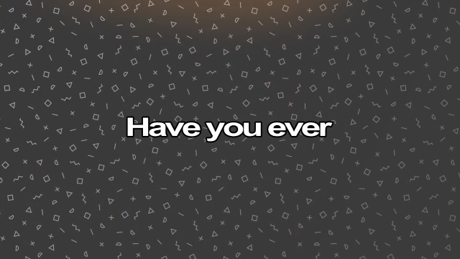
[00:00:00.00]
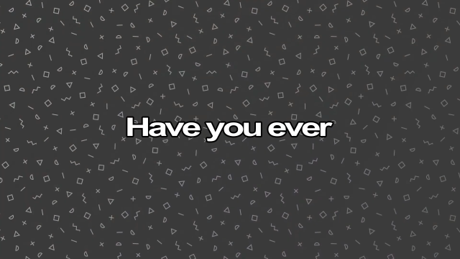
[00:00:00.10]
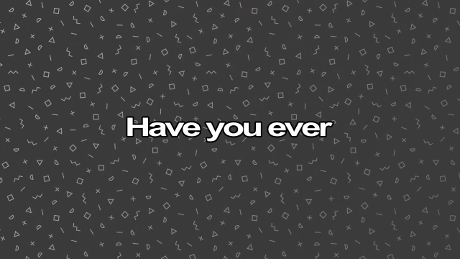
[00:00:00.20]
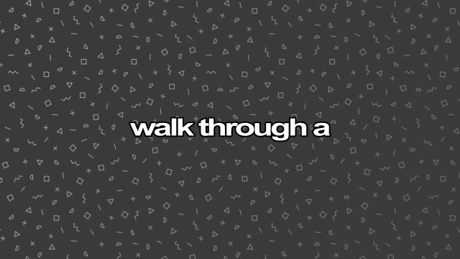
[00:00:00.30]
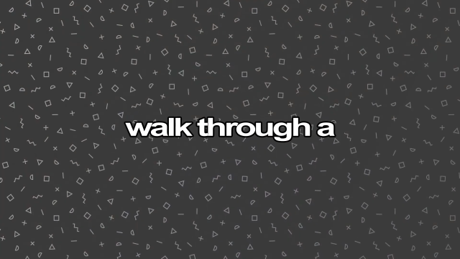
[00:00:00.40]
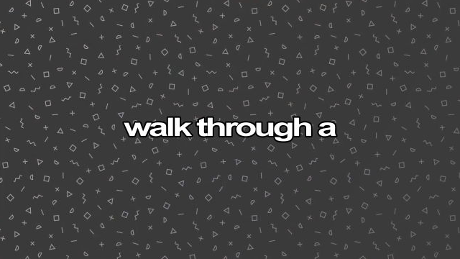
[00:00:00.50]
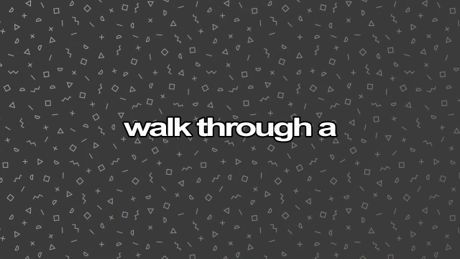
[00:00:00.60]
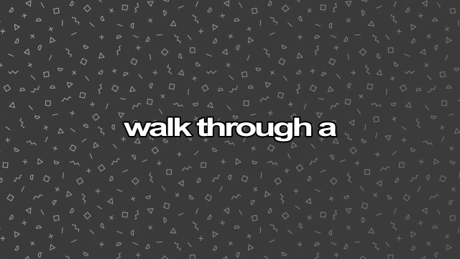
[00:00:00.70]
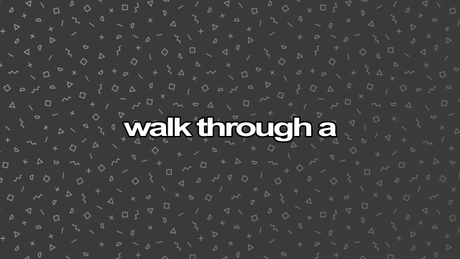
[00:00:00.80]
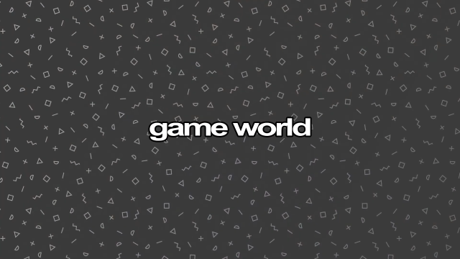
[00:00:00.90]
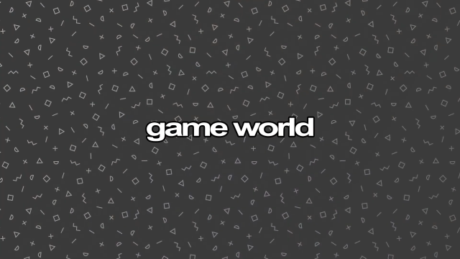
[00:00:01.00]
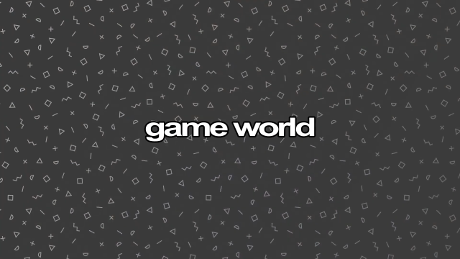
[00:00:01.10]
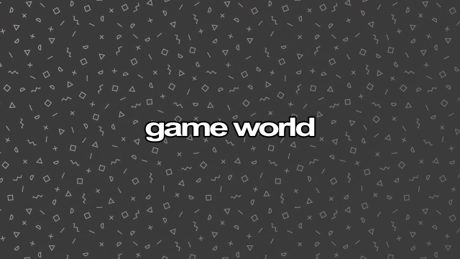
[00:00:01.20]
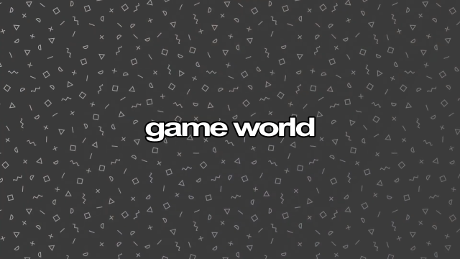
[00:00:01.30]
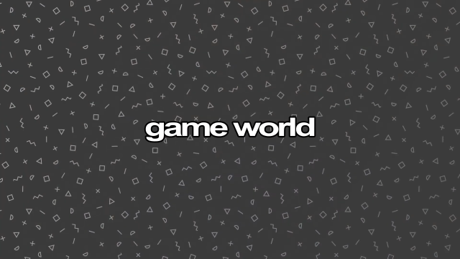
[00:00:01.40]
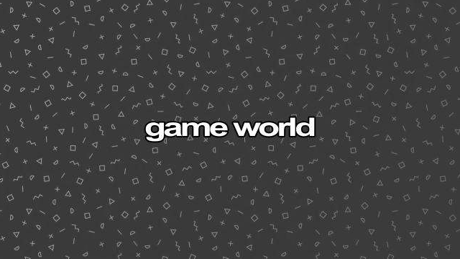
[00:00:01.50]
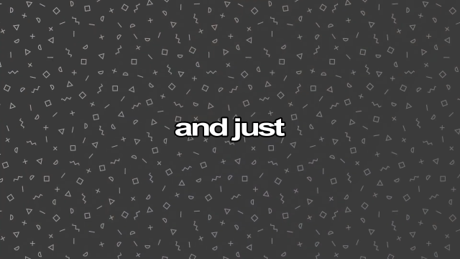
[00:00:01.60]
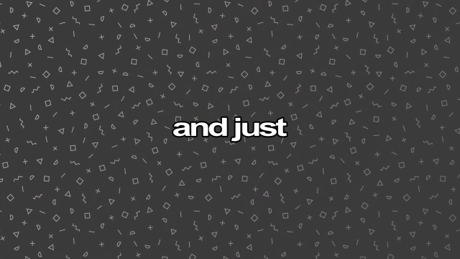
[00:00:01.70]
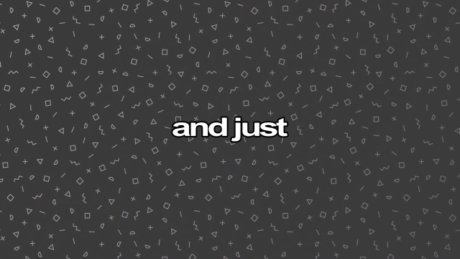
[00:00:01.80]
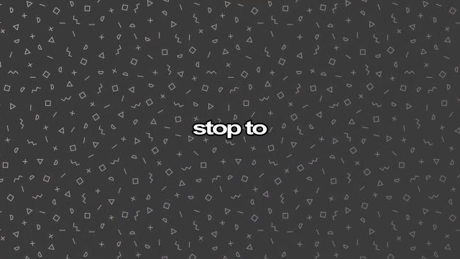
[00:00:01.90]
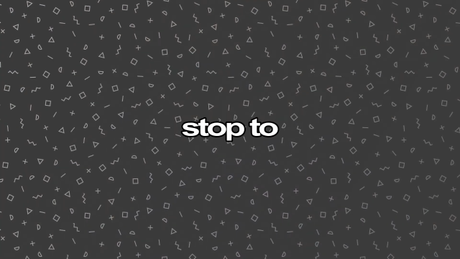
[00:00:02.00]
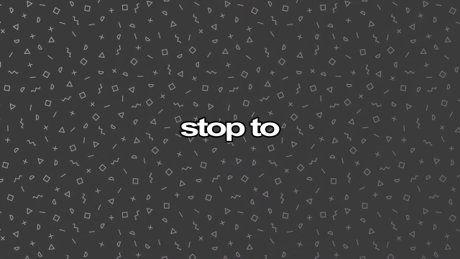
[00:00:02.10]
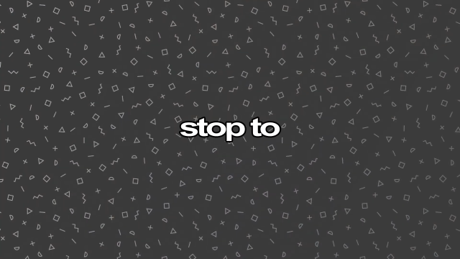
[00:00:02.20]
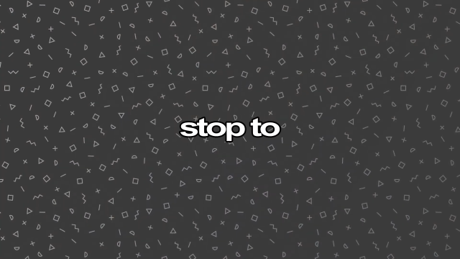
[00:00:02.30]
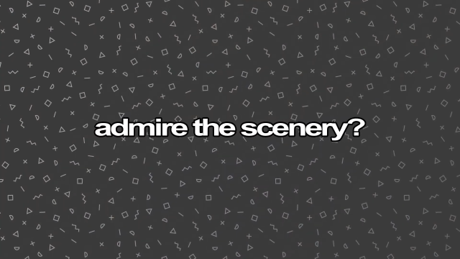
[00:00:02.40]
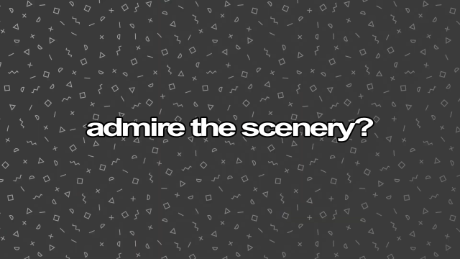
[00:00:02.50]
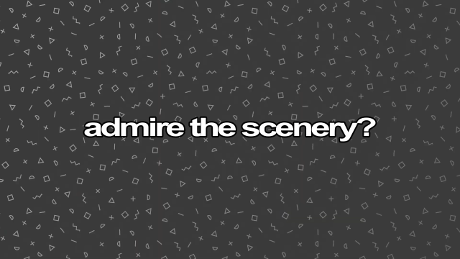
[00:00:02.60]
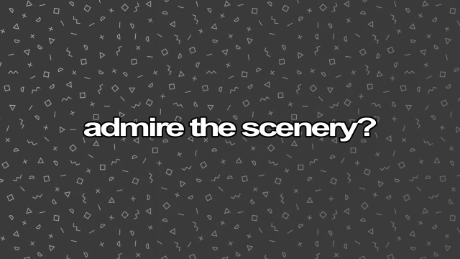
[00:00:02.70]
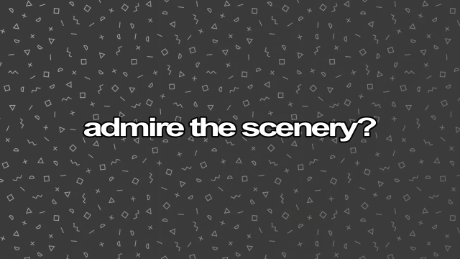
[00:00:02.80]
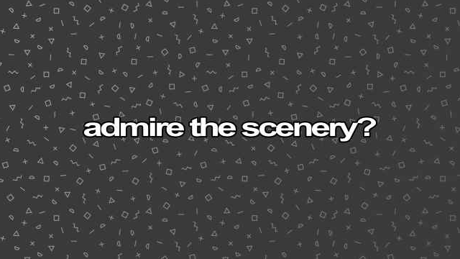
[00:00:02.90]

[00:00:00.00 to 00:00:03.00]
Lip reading: [unreadable: no face in view]